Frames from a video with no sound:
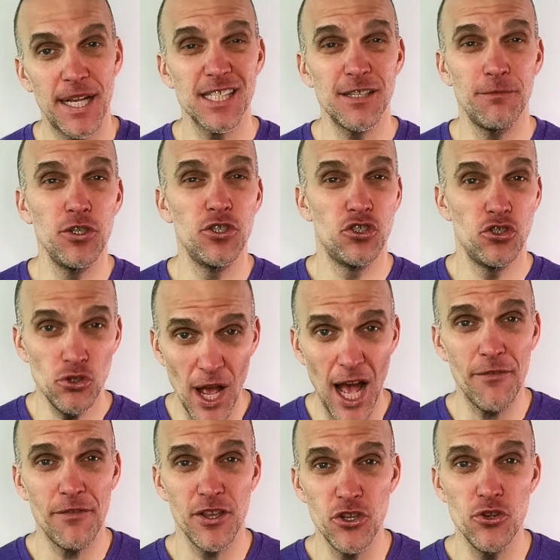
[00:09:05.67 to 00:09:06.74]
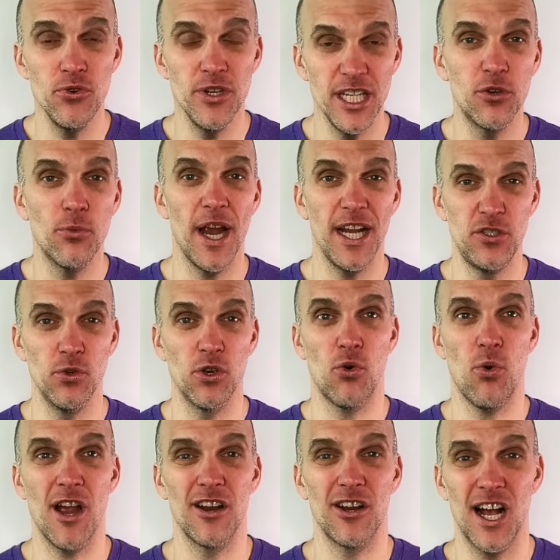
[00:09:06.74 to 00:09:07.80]
if you do have a unique way to
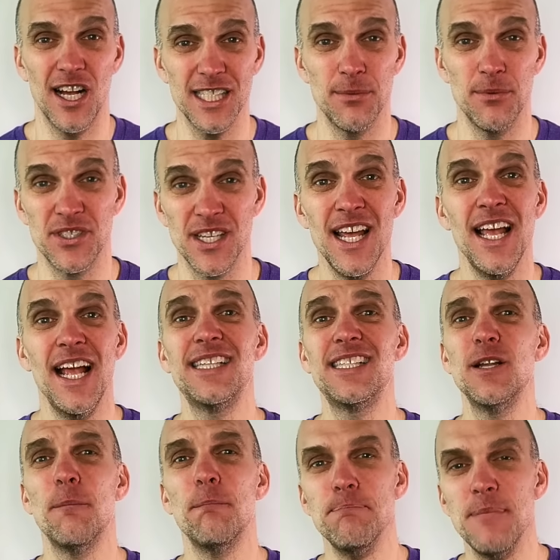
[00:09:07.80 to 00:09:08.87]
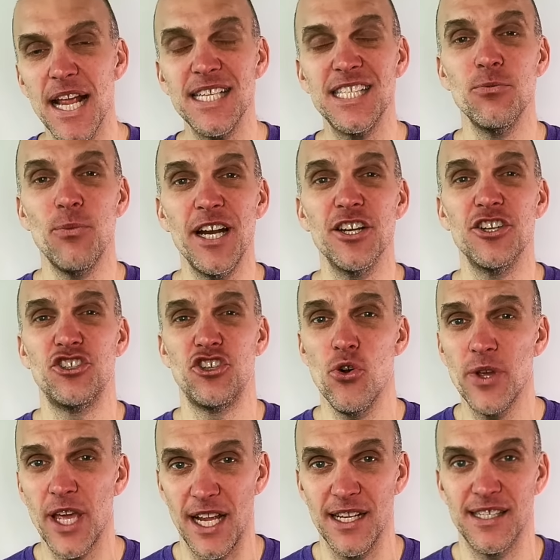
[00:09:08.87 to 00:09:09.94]
acquire customers, it's an amazing way to
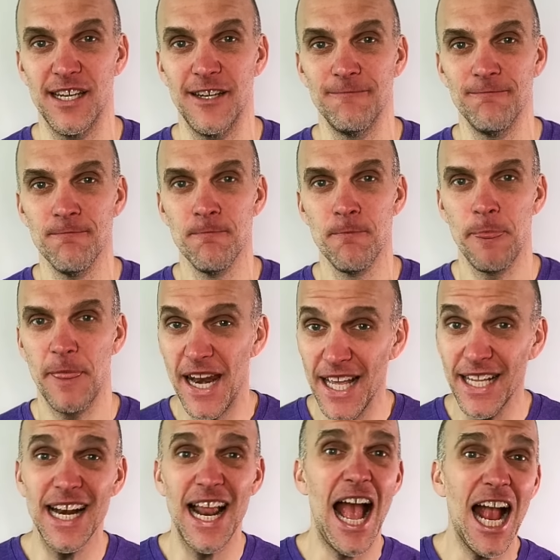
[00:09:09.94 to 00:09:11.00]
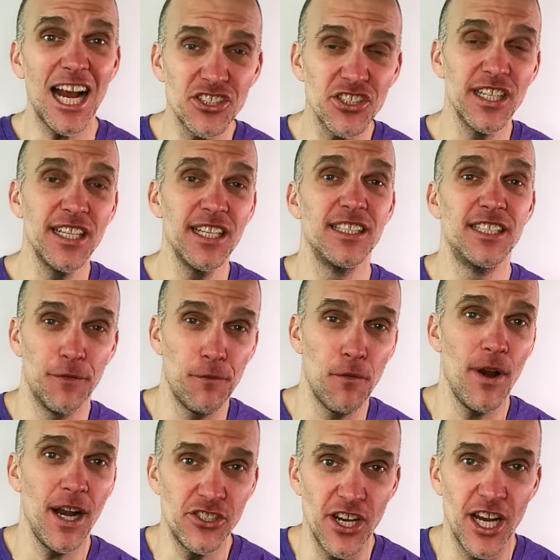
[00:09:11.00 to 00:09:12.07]
showcase it. And it can actually
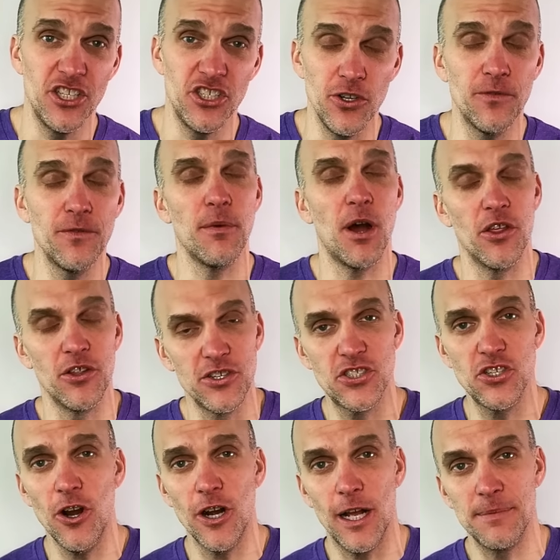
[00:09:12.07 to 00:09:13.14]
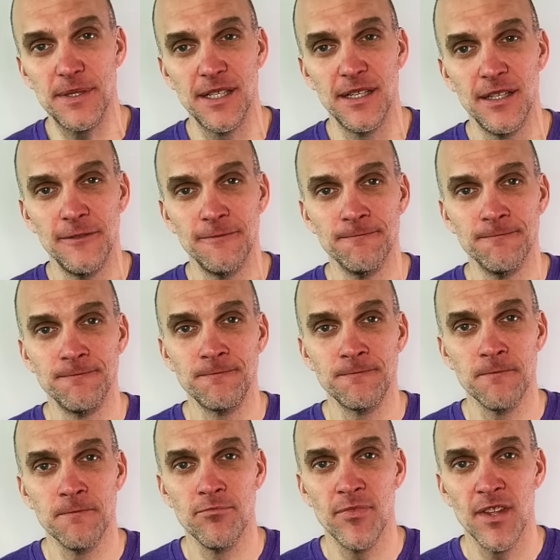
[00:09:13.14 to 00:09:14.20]
differentiate you from other startups.
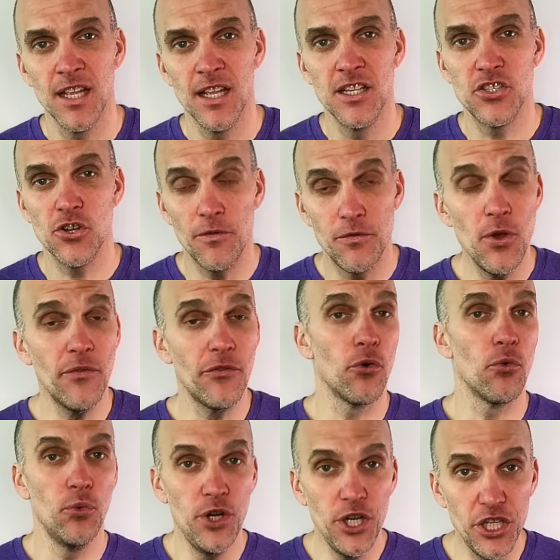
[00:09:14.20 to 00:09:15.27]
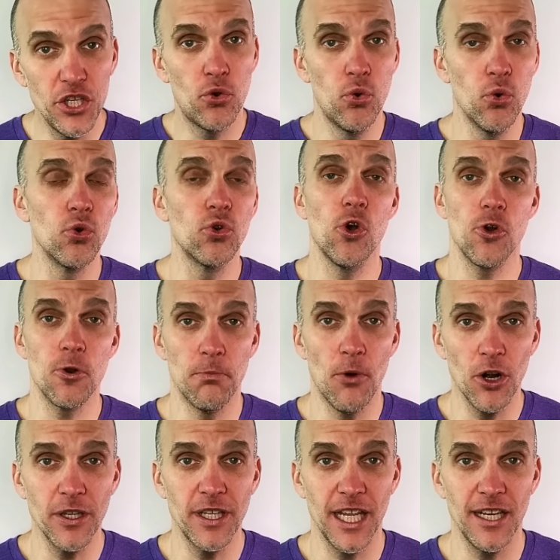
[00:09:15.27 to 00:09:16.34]
So if you have a really cool
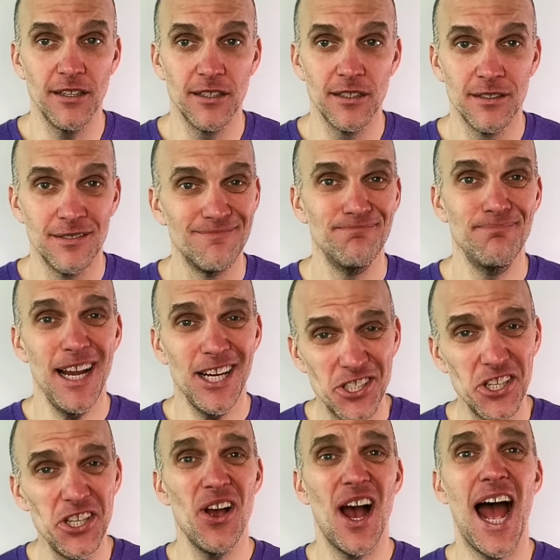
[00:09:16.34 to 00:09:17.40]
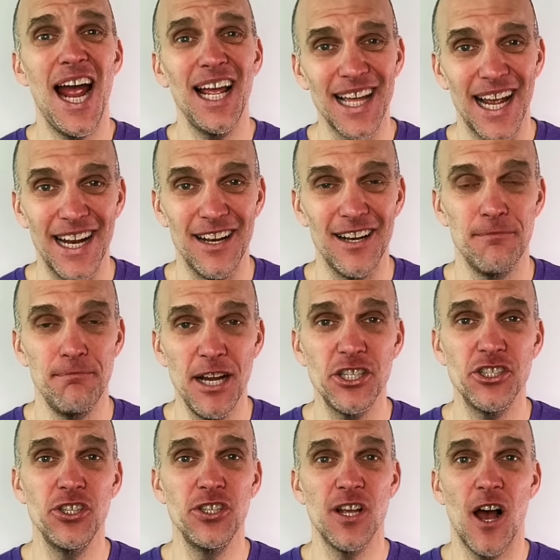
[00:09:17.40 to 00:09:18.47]
go-to-market, make sure you highlight it. Make sure
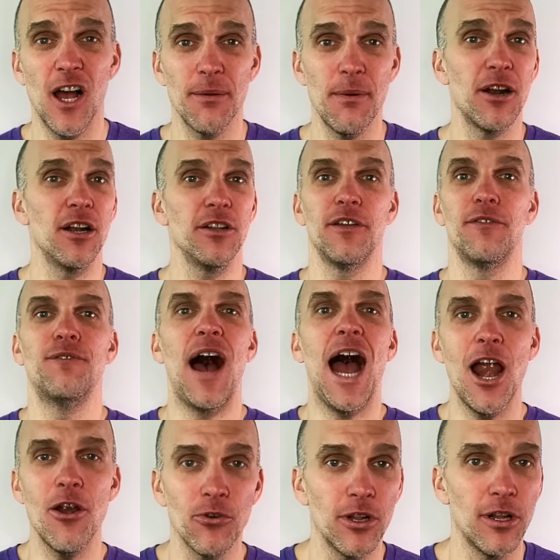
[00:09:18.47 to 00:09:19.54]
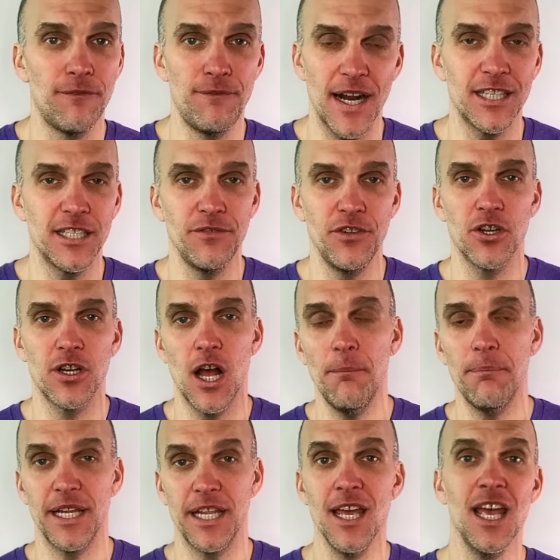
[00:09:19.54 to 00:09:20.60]
you talk about the viral effect of your
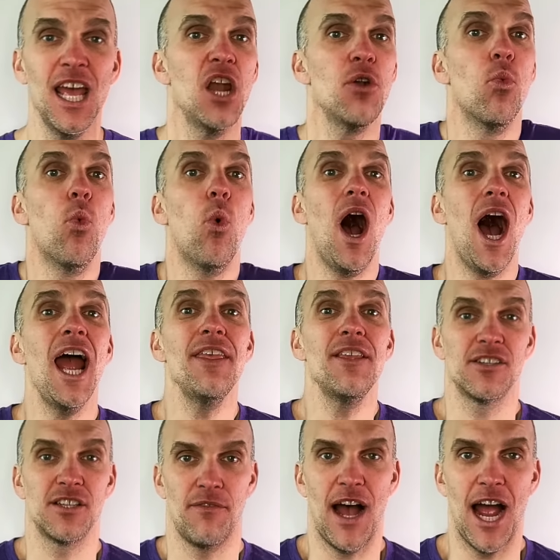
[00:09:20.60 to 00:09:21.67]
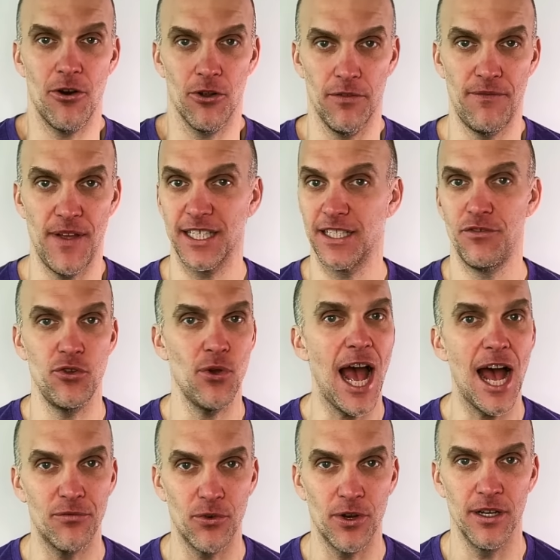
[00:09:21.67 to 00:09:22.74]
company and why there's a viral effect if you
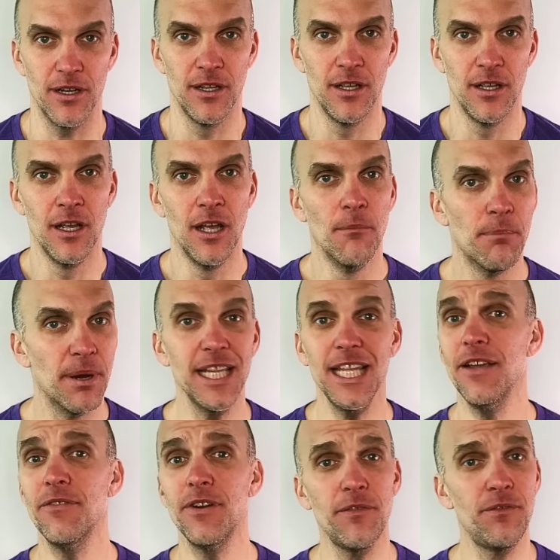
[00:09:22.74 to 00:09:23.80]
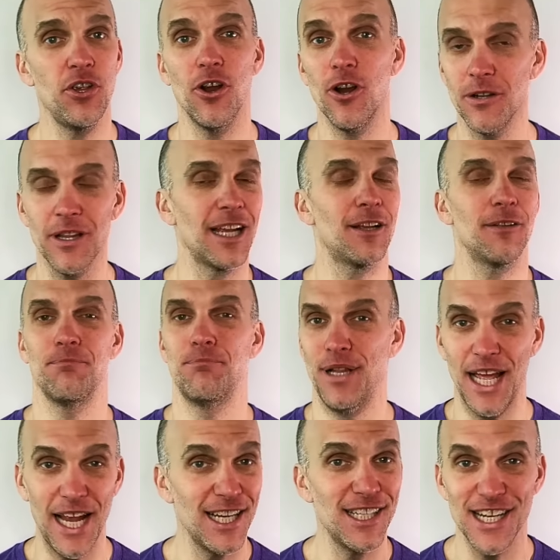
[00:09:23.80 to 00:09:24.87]
have one. But even if you're like
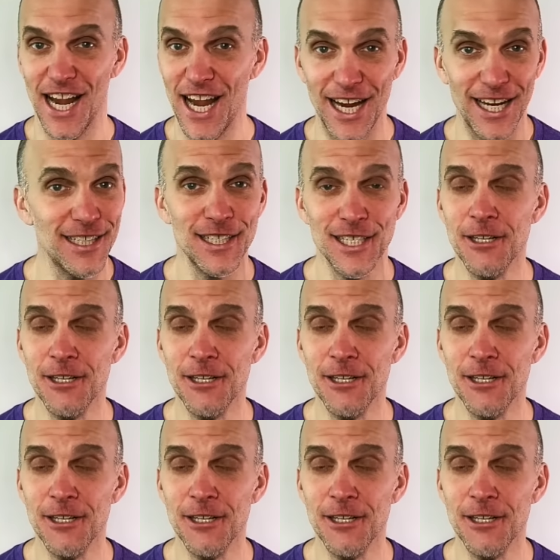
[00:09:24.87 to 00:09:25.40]
plain Jane,